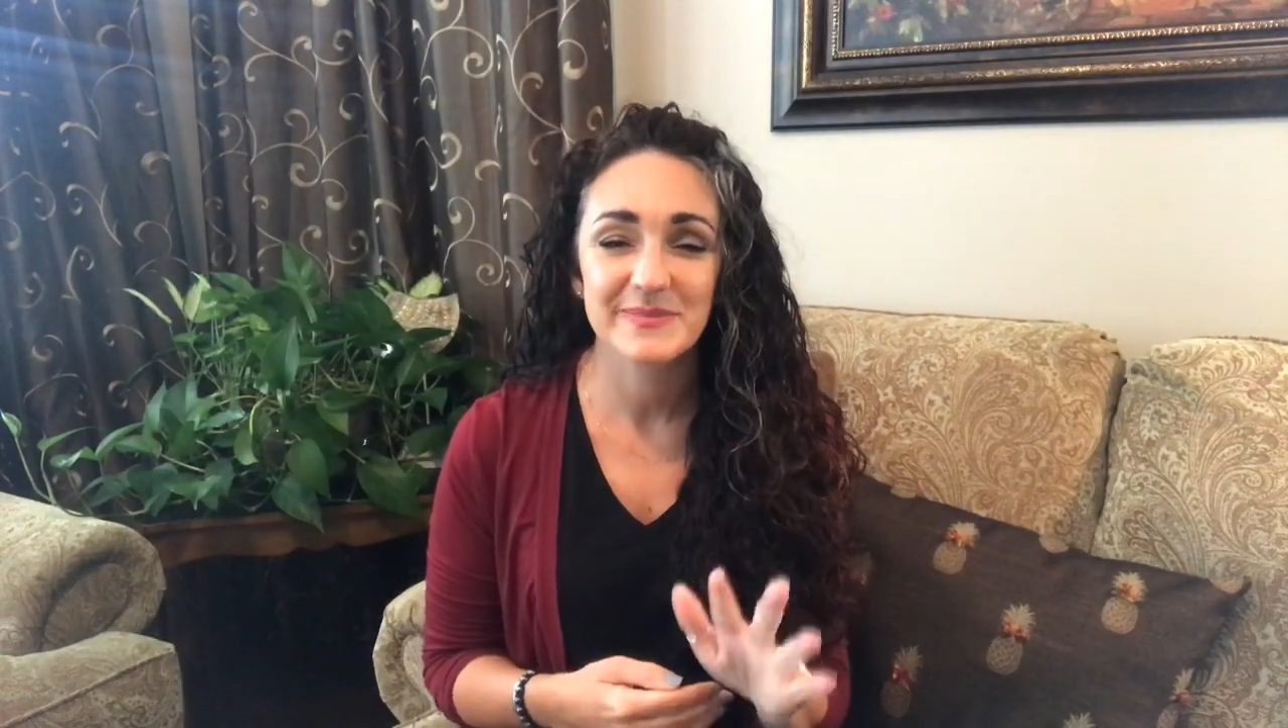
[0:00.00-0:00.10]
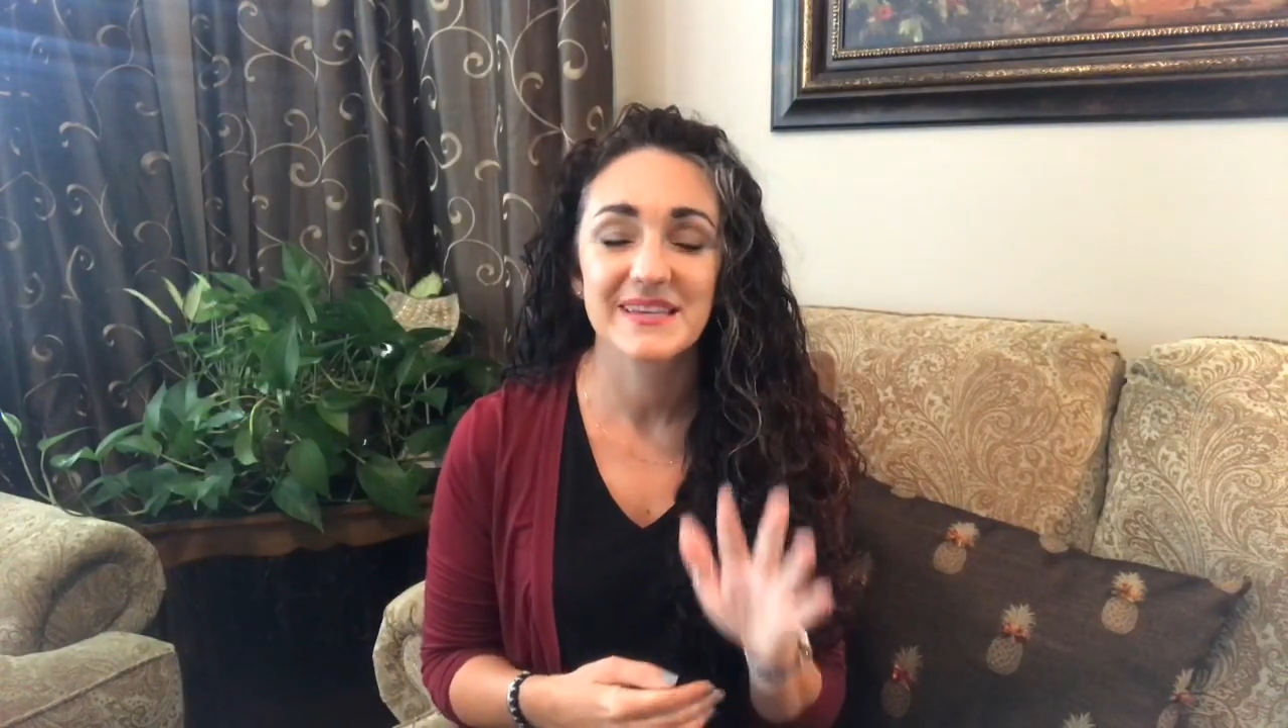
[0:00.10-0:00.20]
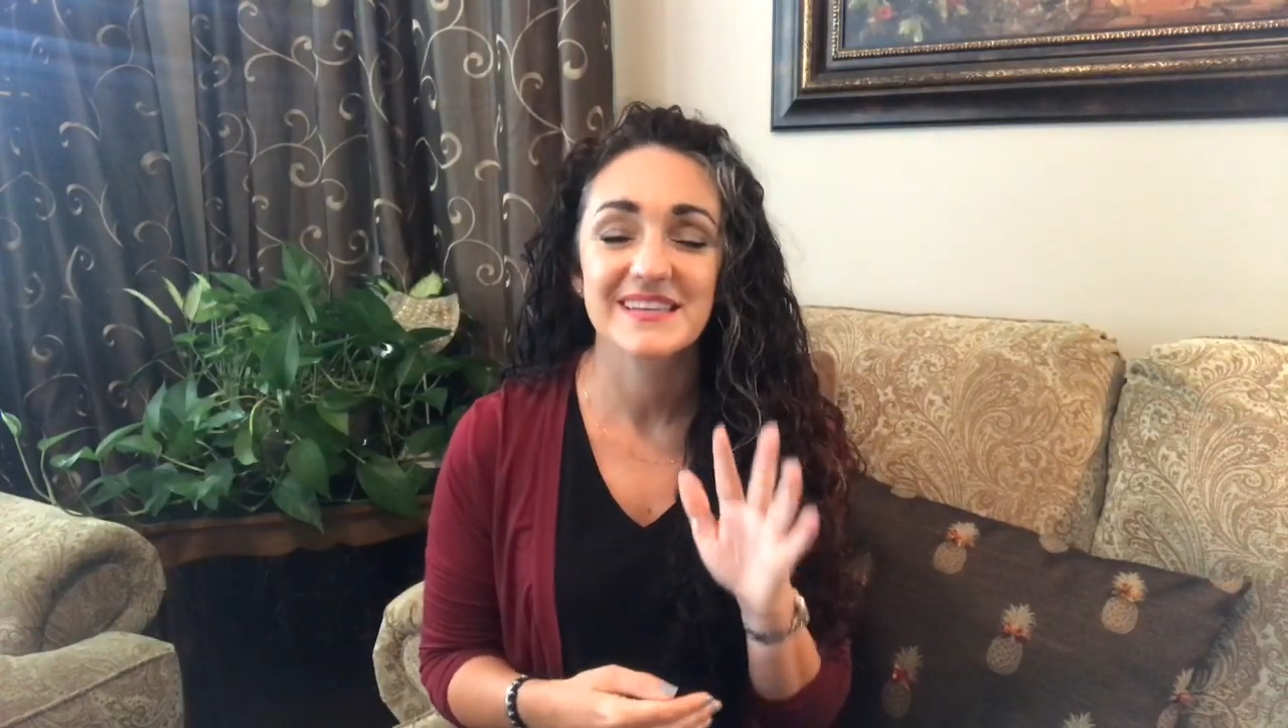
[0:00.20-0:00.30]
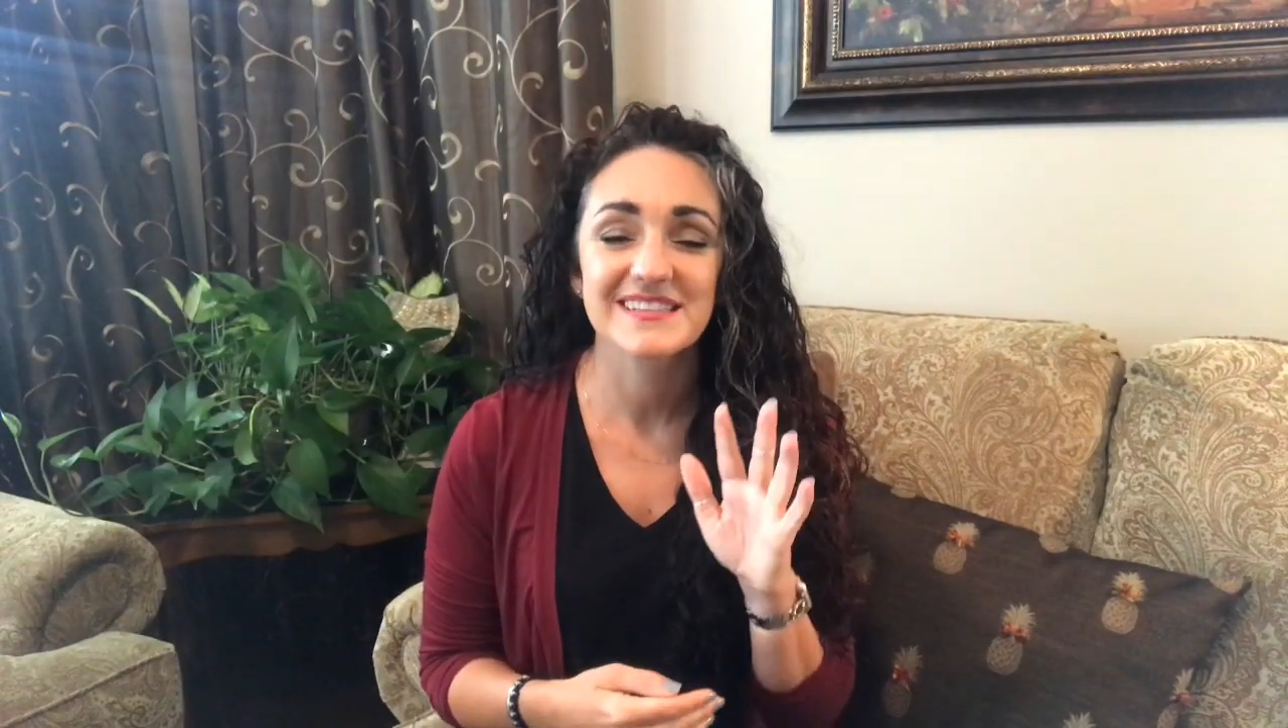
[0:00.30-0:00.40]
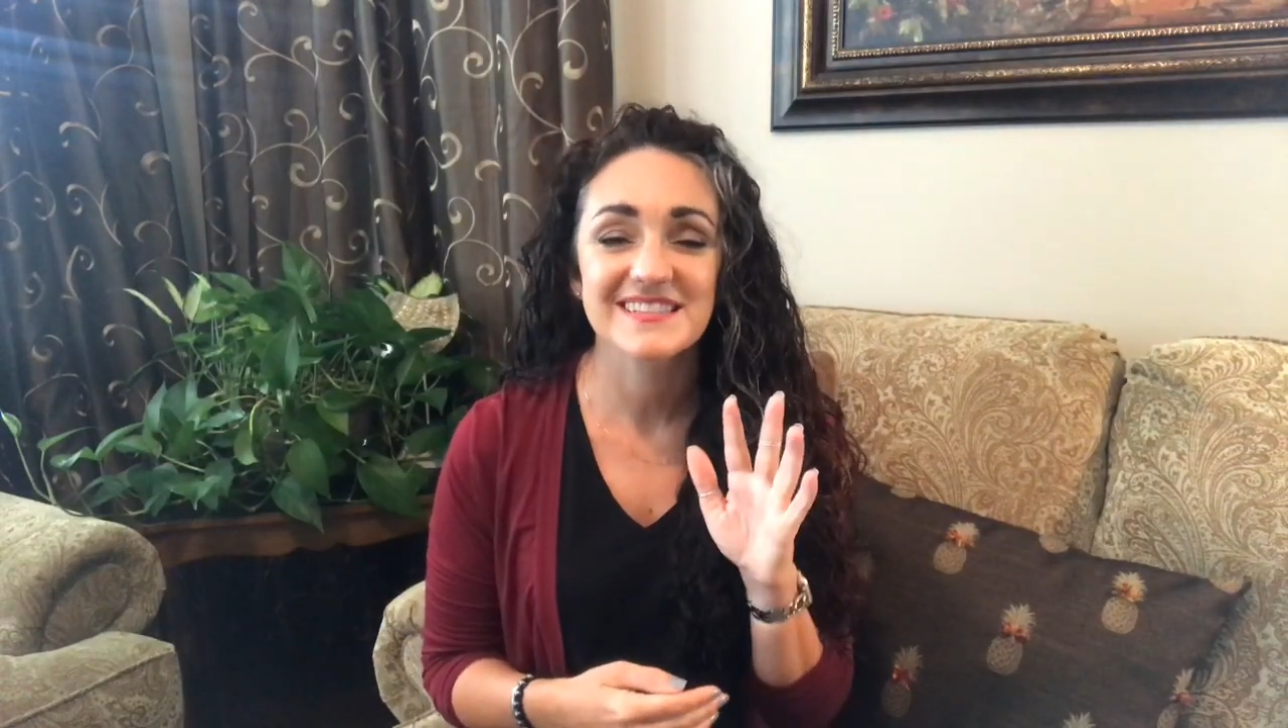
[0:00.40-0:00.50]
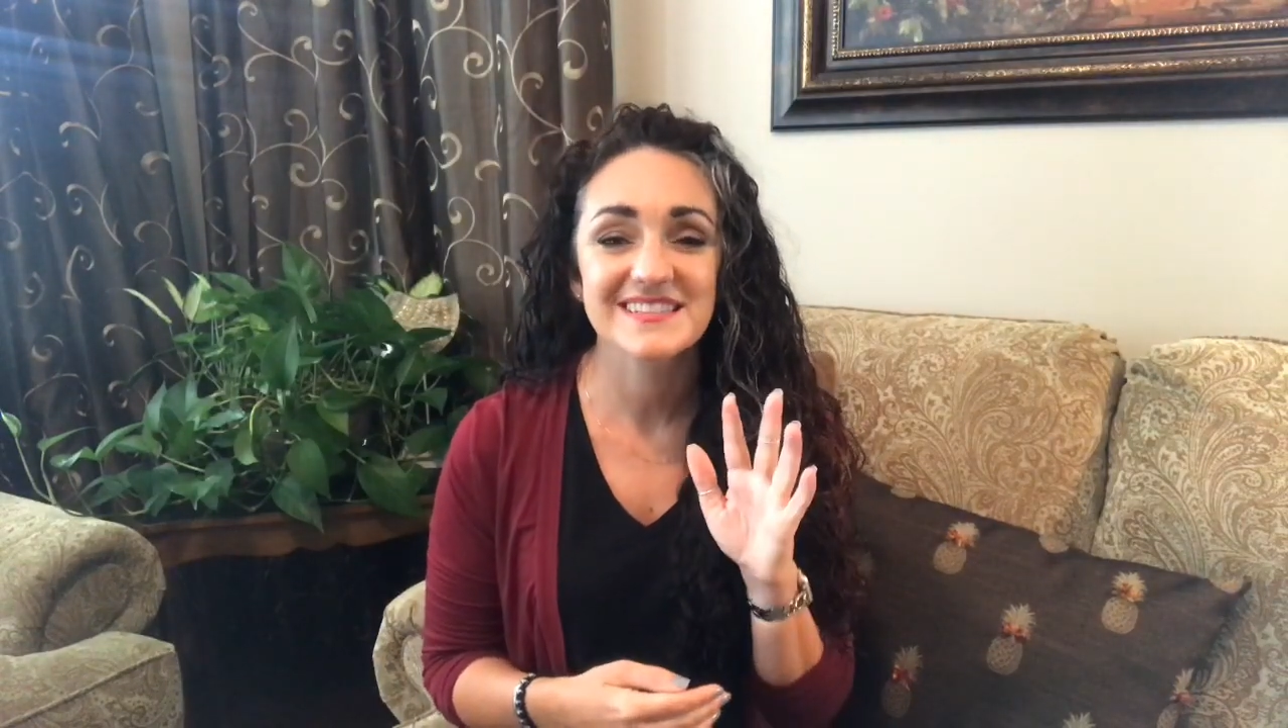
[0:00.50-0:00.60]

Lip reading: peace